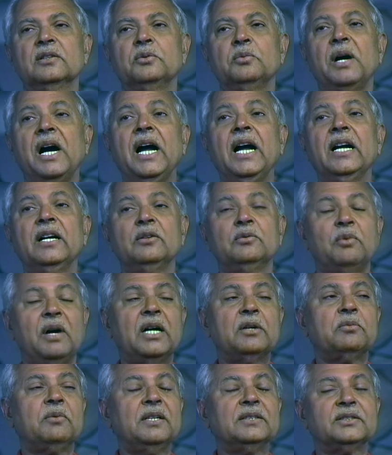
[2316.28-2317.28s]
Why?
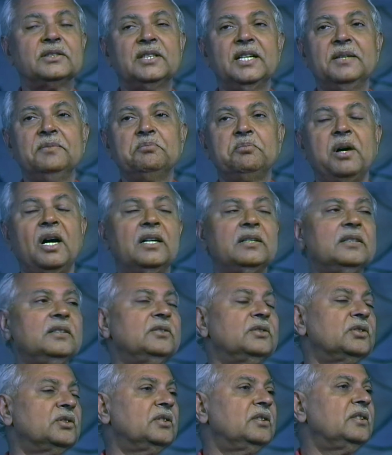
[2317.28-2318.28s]
What was the
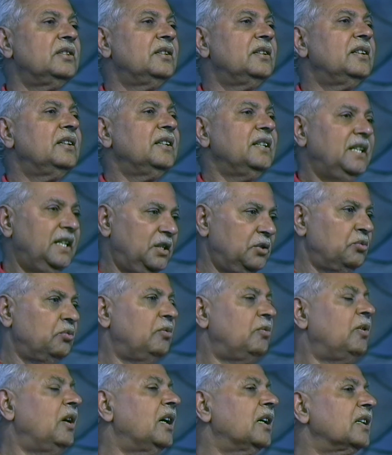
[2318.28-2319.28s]
importance? His
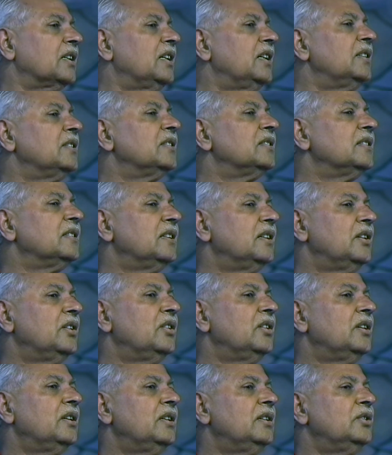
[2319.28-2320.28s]
work.
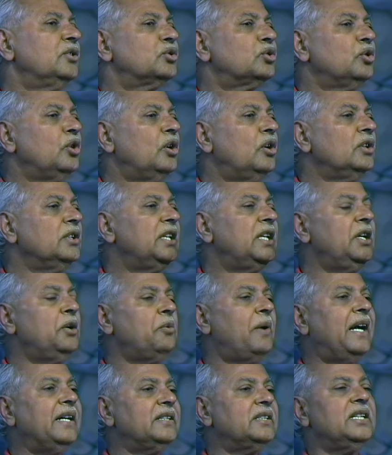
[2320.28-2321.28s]
So he
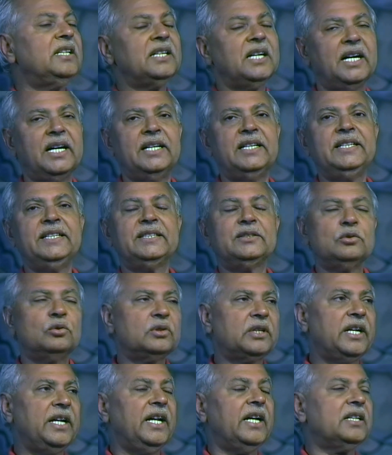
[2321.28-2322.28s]
wanted Ali to
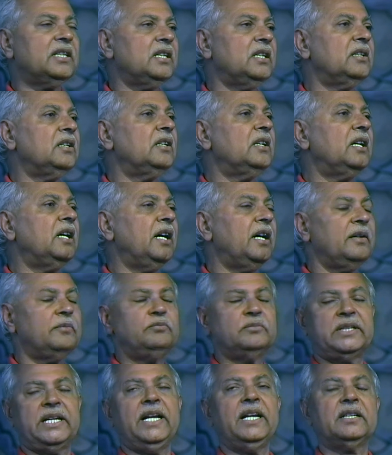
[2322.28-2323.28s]
take,
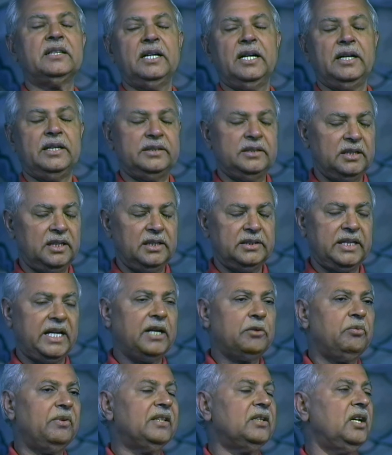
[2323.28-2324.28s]
um, take, uh,
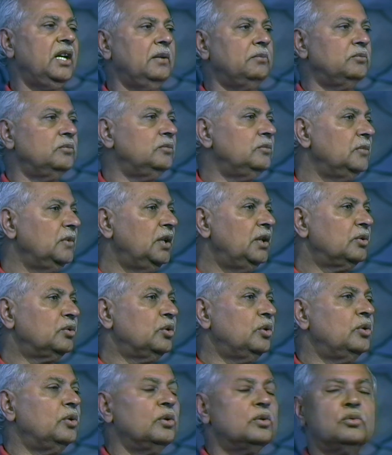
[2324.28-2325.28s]
take with him
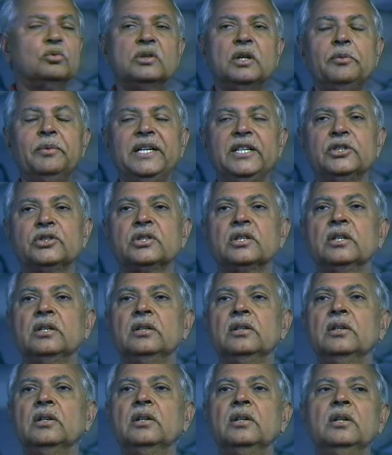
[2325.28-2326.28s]
to, to the West.
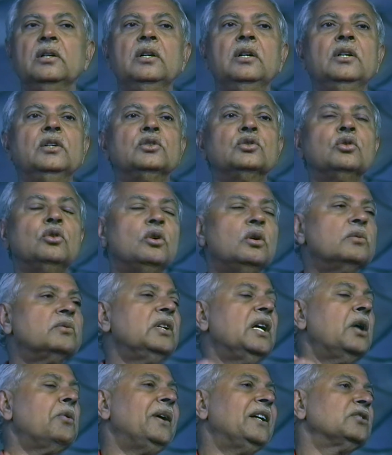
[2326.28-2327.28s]
So
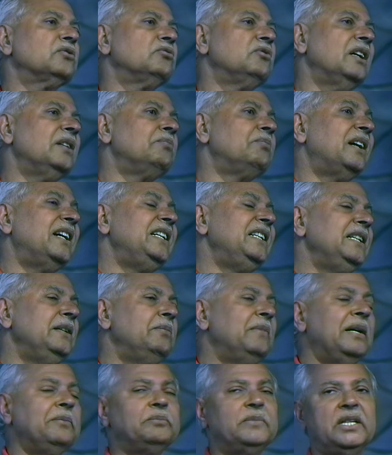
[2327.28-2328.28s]
there was one Mandli
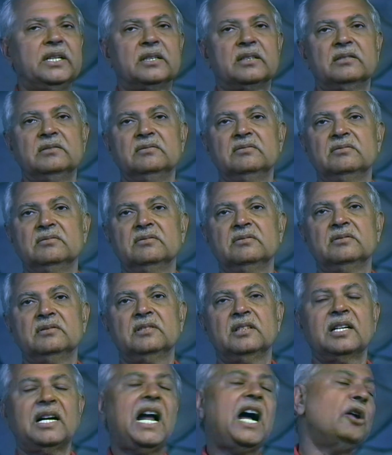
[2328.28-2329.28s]
member,
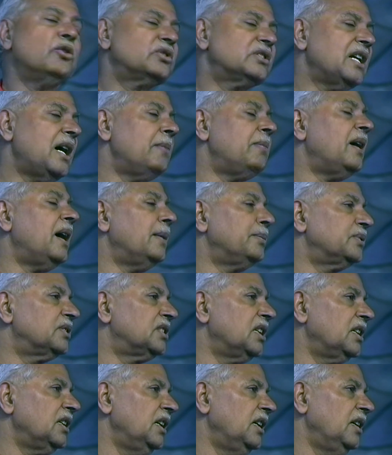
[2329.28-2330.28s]
Rao Sab
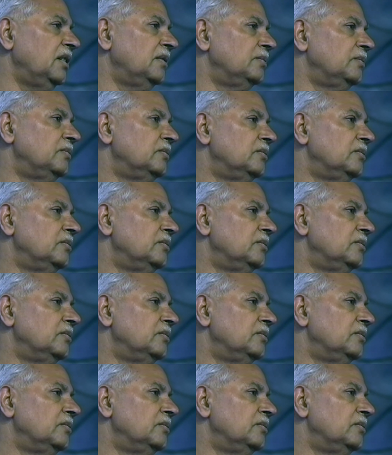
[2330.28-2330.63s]
Afsari.